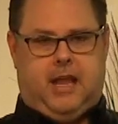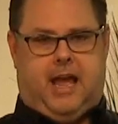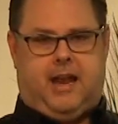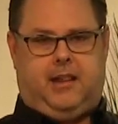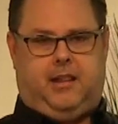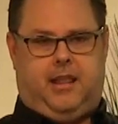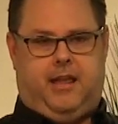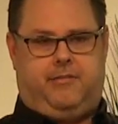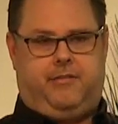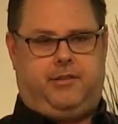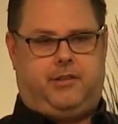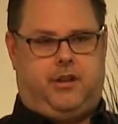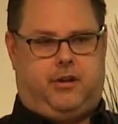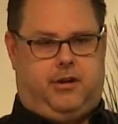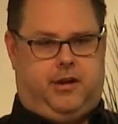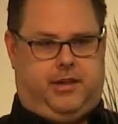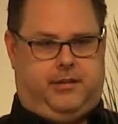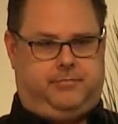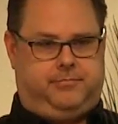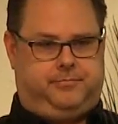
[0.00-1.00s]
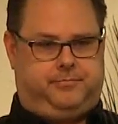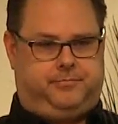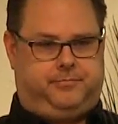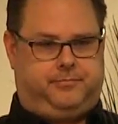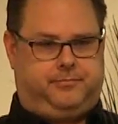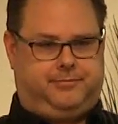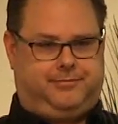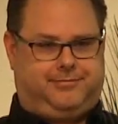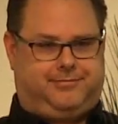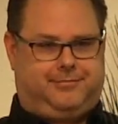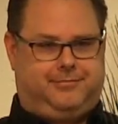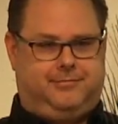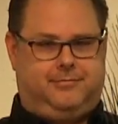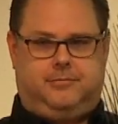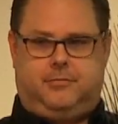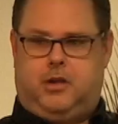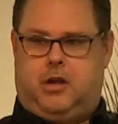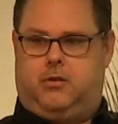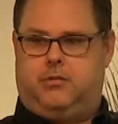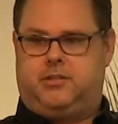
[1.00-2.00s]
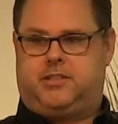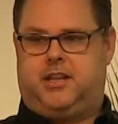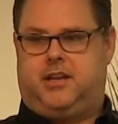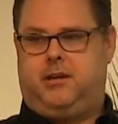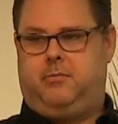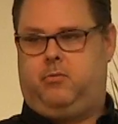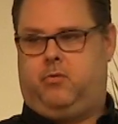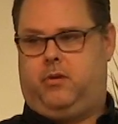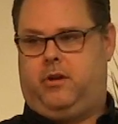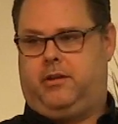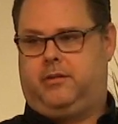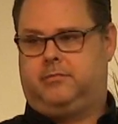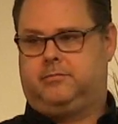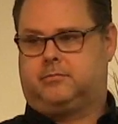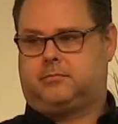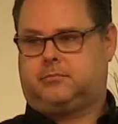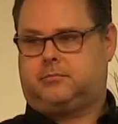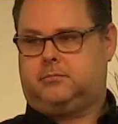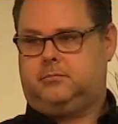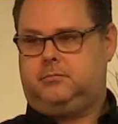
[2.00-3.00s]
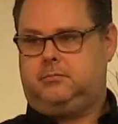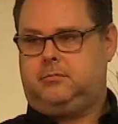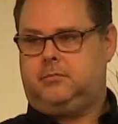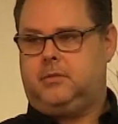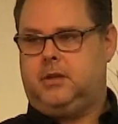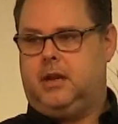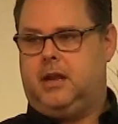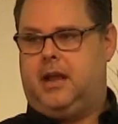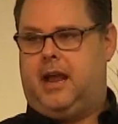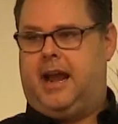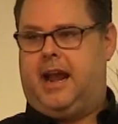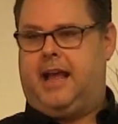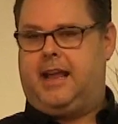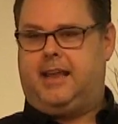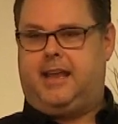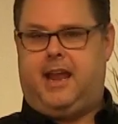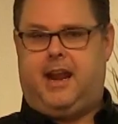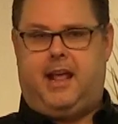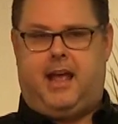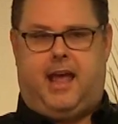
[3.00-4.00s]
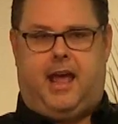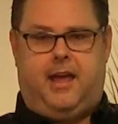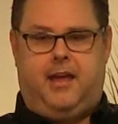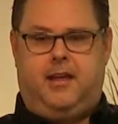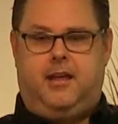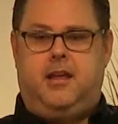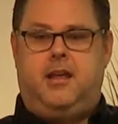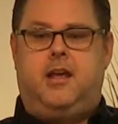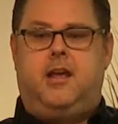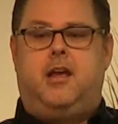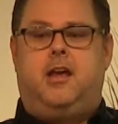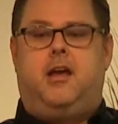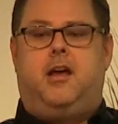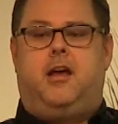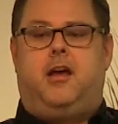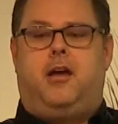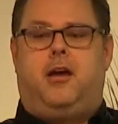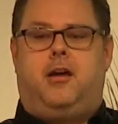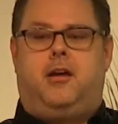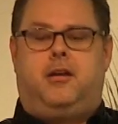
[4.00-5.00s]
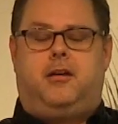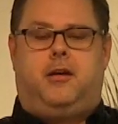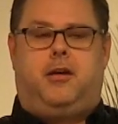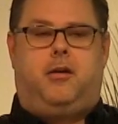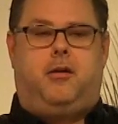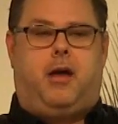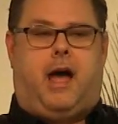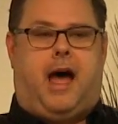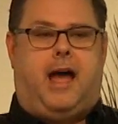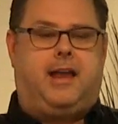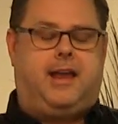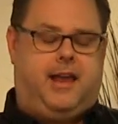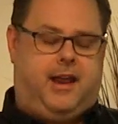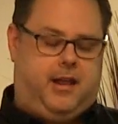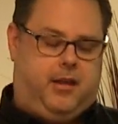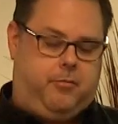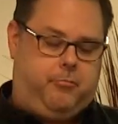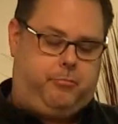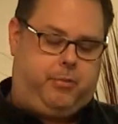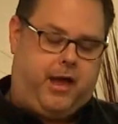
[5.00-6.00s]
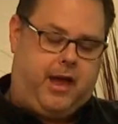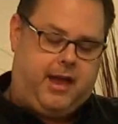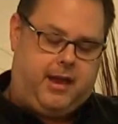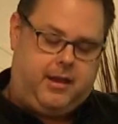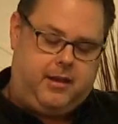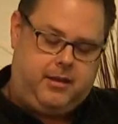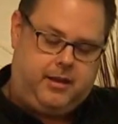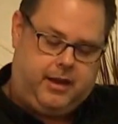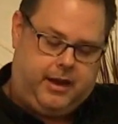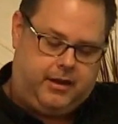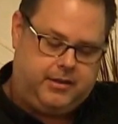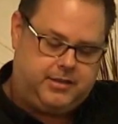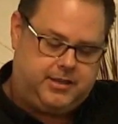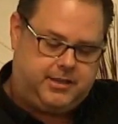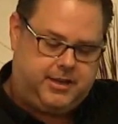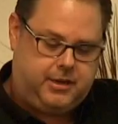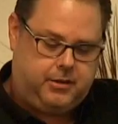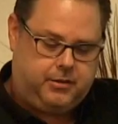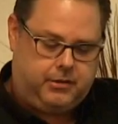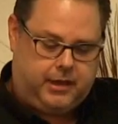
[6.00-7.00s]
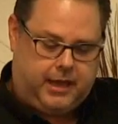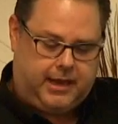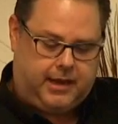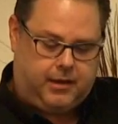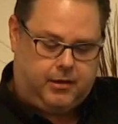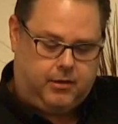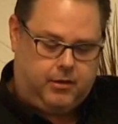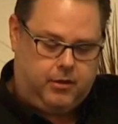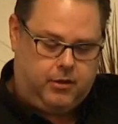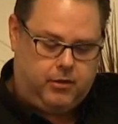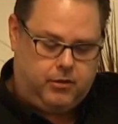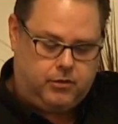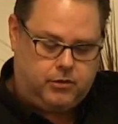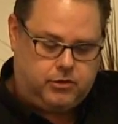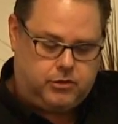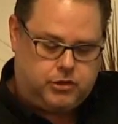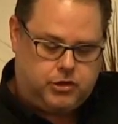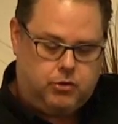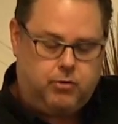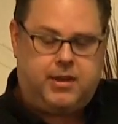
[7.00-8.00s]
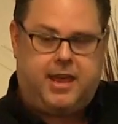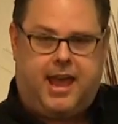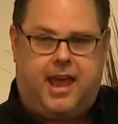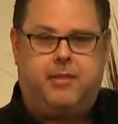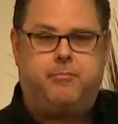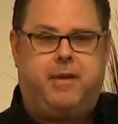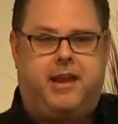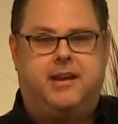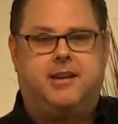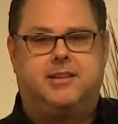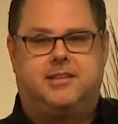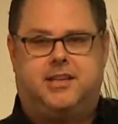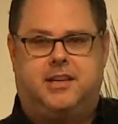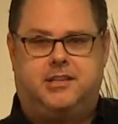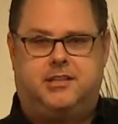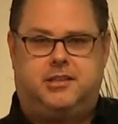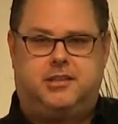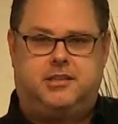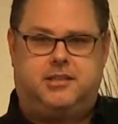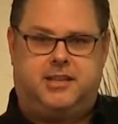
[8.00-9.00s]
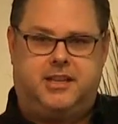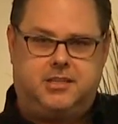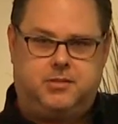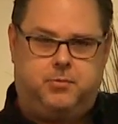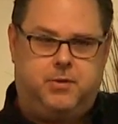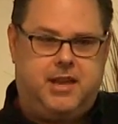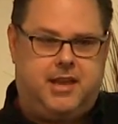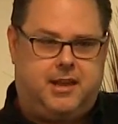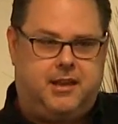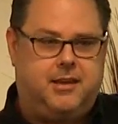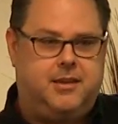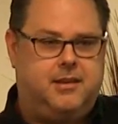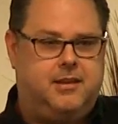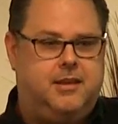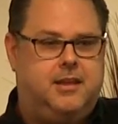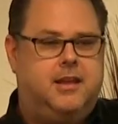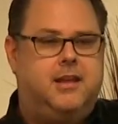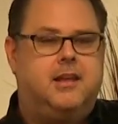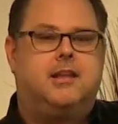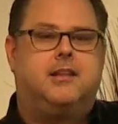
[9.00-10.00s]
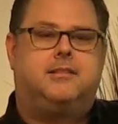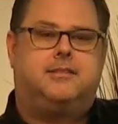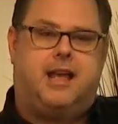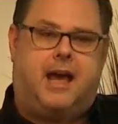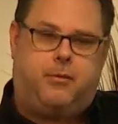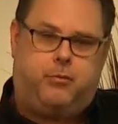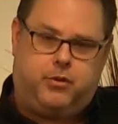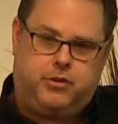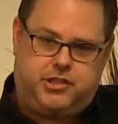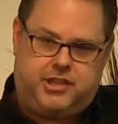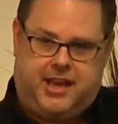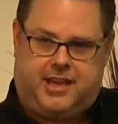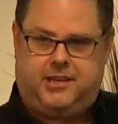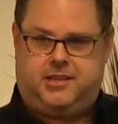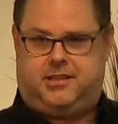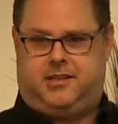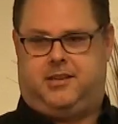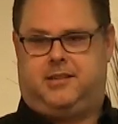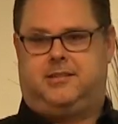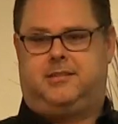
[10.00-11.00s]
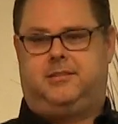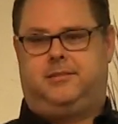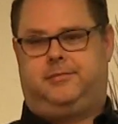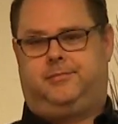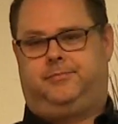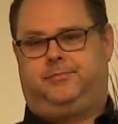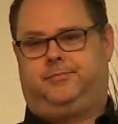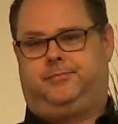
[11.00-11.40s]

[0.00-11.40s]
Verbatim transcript: at 11:30 on Sunday morning, and I get it. I get it. But here's the deal: like, you can make decisions this week that will change this.